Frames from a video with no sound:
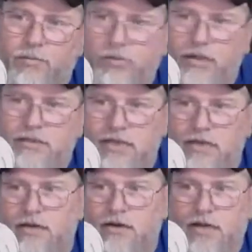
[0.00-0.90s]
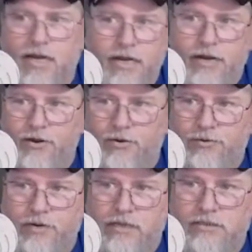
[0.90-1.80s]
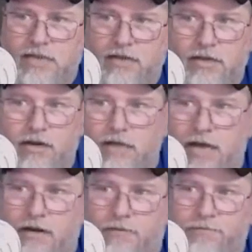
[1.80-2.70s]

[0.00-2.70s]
playing South Carolina at noon in South Carolina.